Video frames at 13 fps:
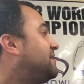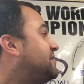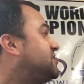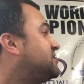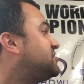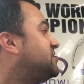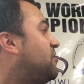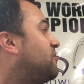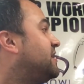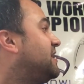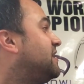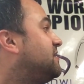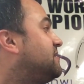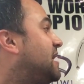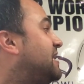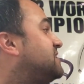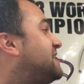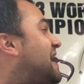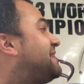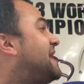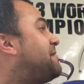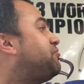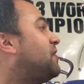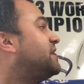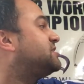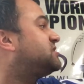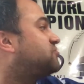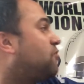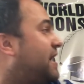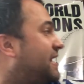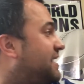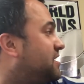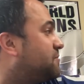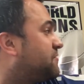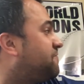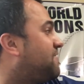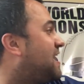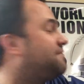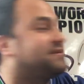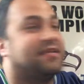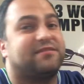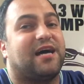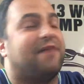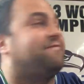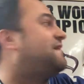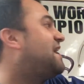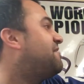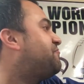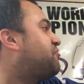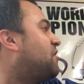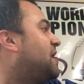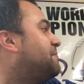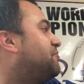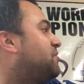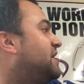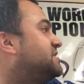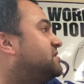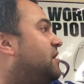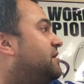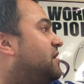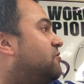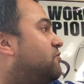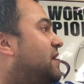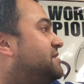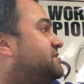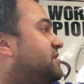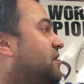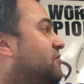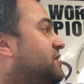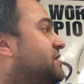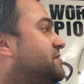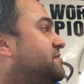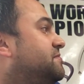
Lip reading: They just showed it and they just had that play to Swain at number 5 on the top 5 prime plays on red zone.